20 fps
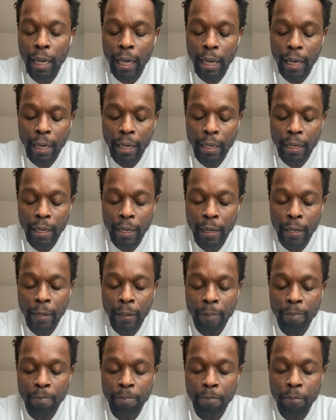And
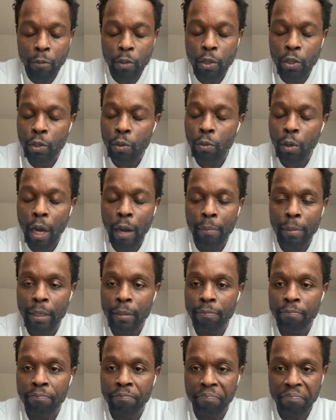um, she, I
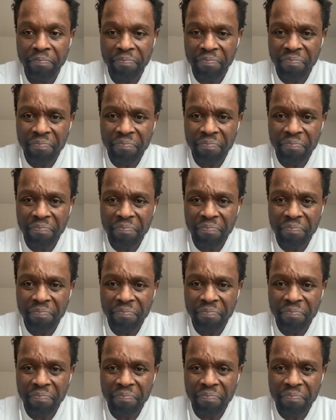mean,